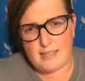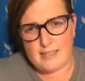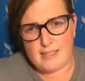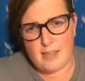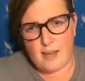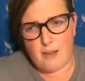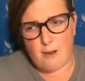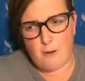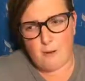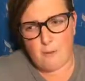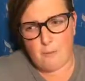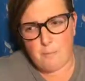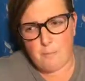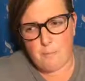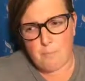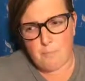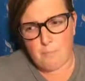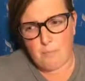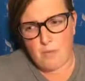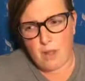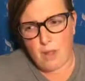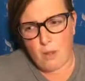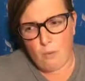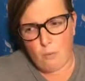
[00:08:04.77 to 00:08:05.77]
so
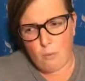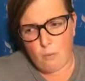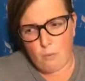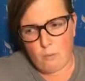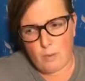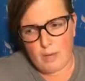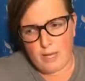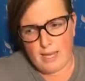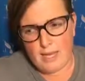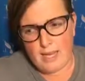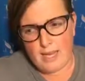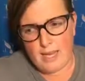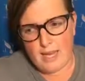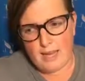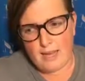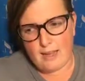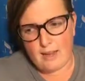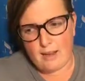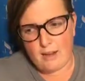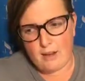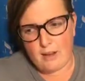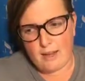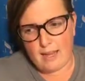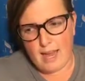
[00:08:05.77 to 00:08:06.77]
when we
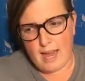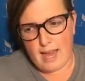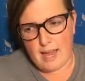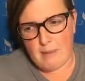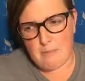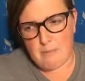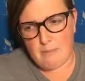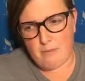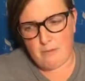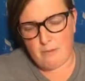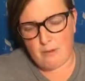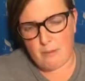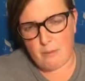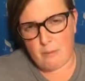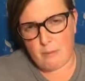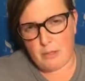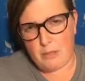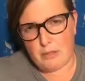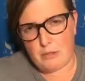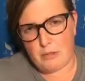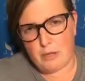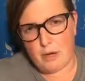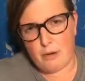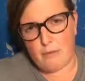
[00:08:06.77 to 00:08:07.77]

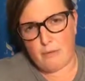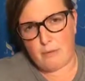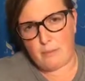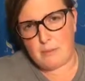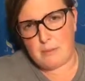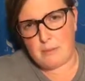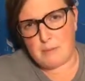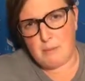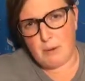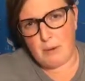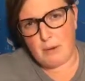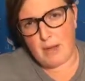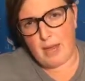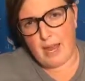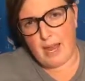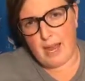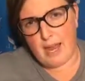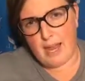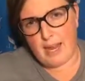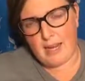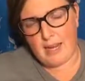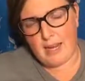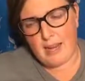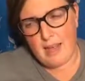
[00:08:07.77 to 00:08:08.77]
drove from
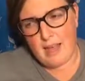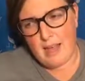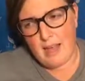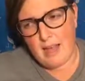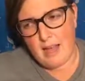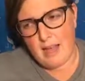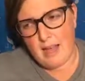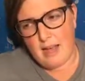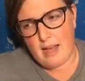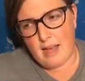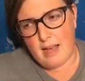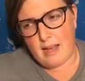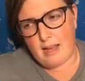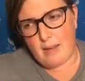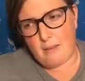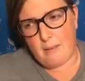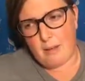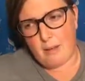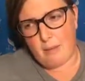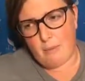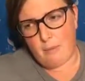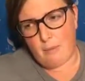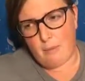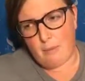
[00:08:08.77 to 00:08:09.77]
Spokane,
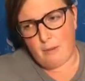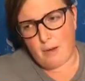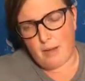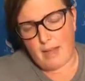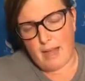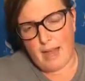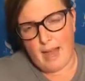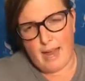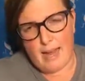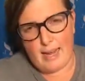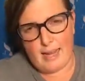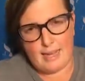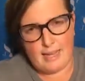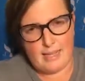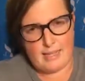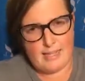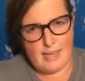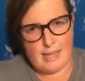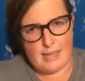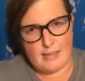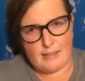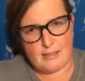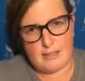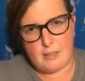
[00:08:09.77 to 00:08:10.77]
and we were heading
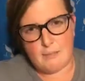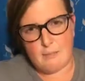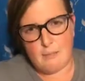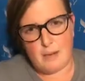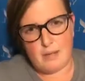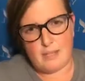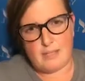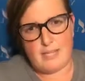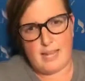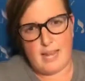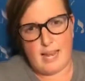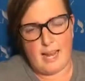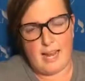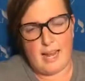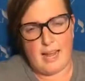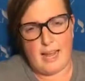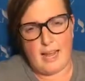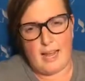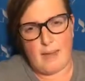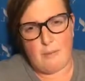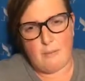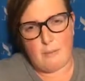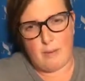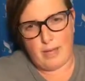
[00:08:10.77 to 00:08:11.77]
down to Montana,
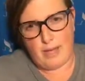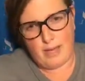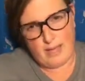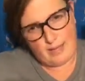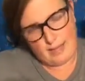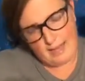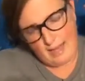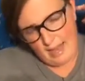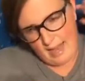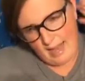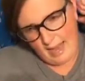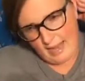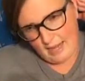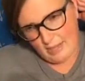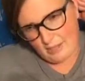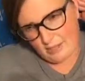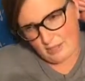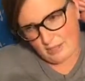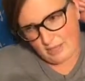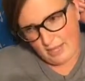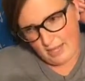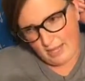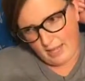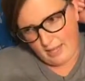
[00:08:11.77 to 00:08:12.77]
and we
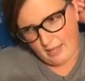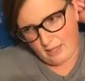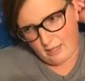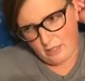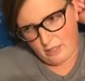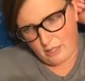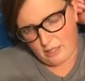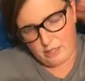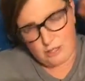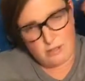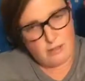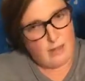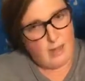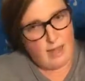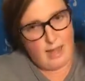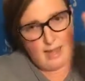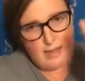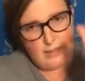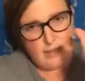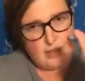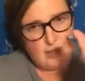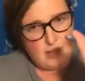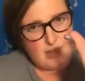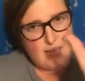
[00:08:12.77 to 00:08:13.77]
actually
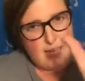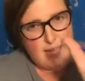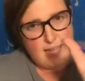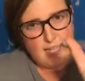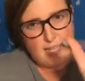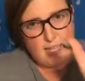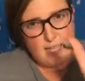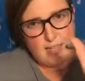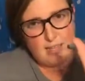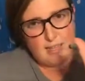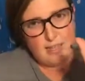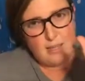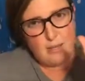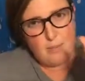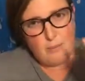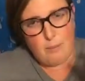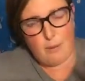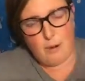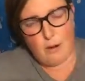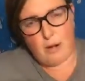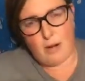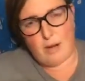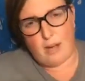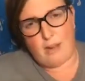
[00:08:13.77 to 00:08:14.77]
just hit a little
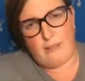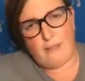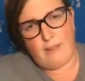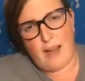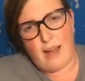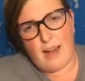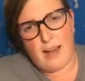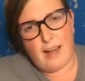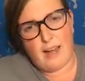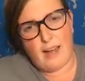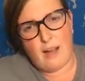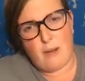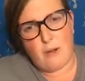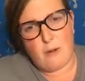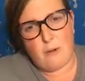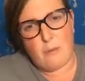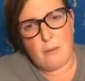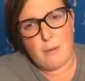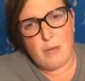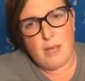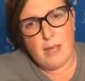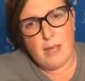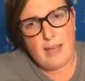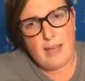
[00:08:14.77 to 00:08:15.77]
part of Idaho,
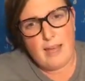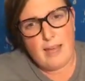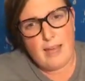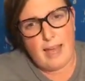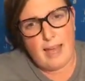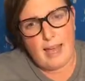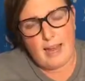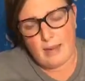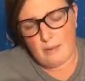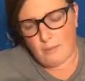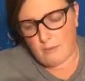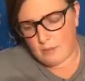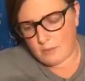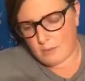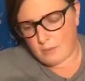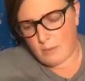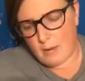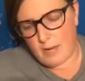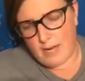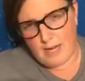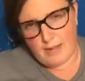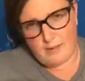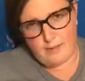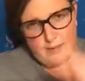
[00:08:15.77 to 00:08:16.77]
and it was
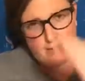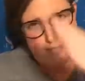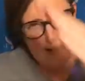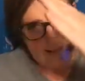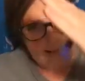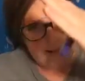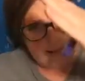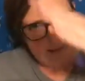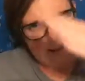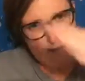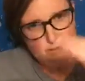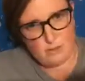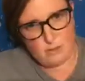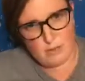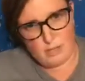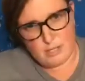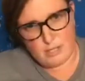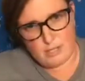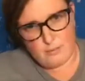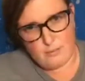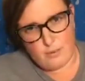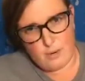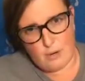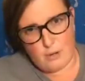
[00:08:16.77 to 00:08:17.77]
right on this stretch
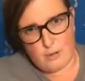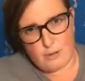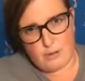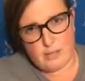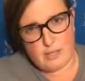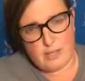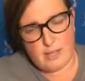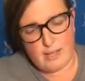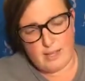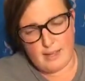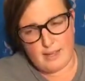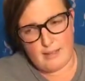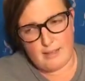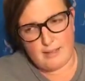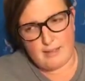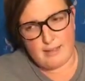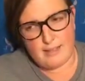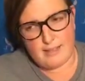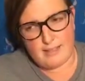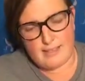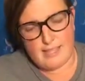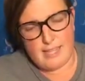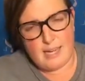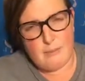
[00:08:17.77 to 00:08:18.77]
of roads, and
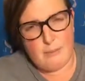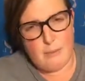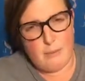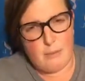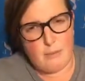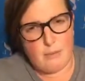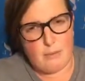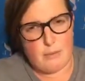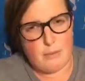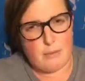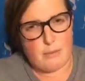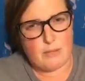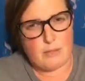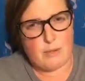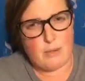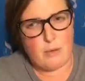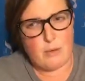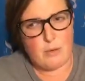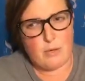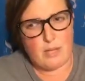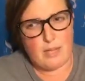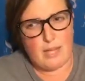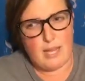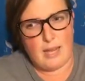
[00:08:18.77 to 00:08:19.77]
the city we went through was
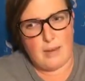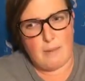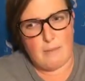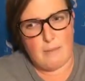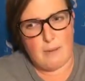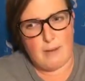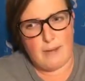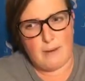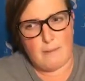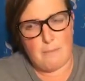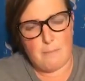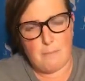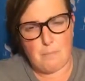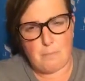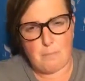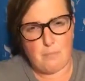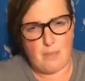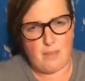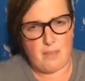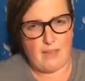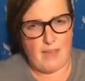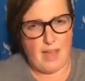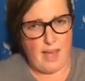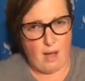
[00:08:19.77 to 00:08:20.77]
Coeur d'Alene, but
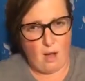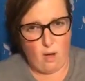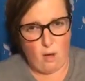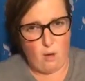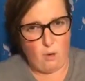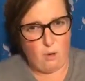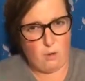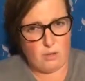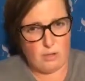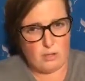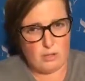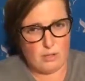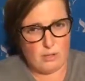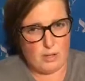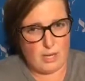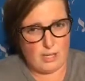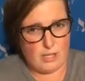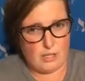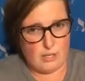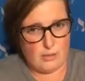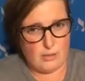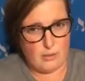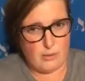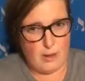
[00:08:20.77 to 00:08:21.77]
that whole
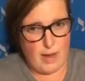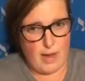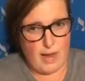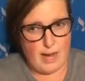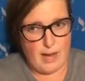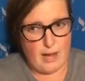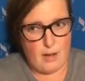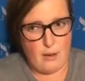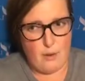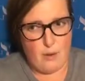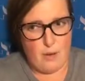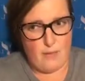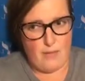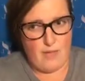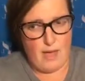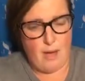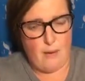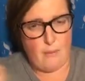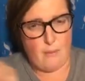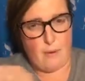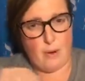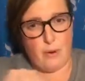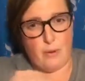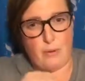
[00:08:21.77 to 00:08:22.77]
stretch through Idaho on
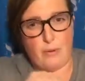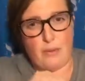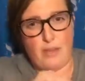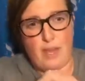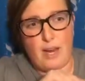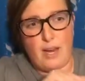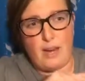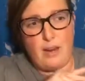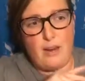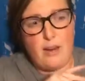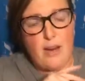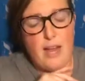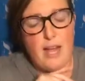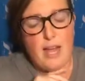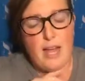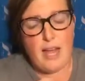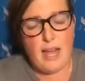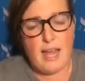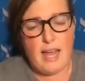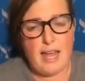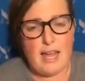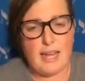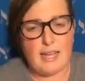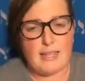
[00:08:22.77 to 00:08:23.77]
that road there
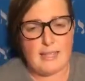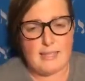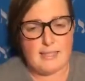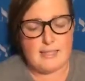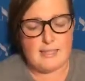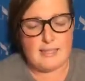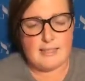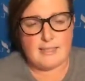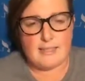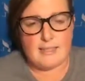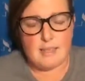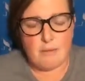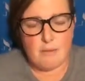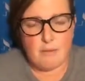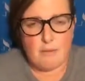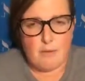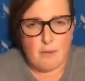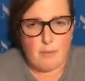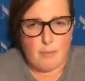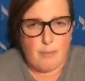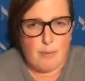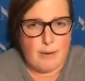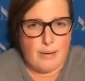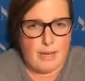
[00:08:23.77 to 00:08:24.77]
is some of
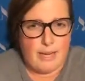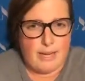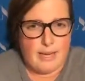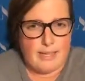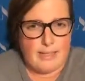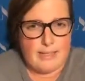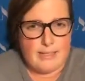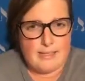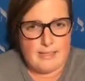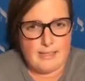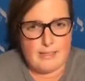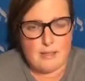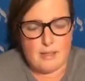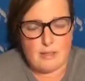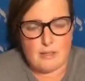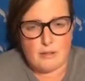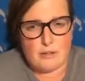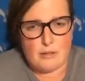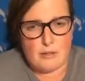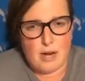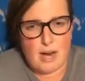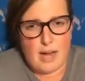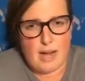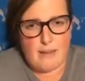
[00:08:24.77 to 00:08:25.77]
the prettiest
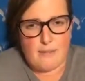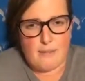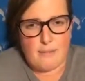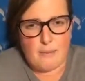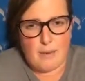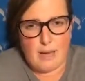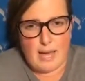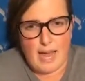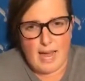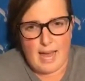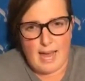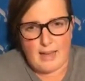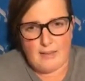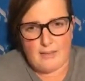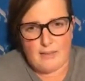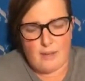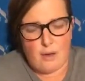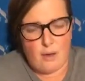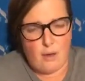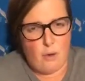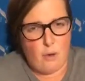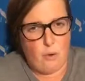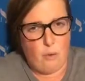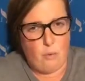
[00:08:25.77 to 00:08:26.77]
drive we had the
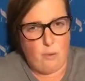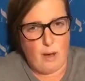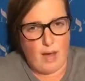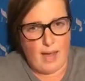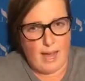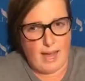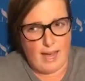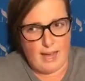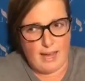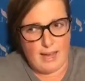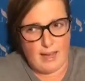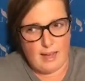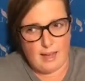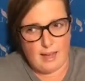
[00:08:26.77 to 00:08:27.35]
whole way.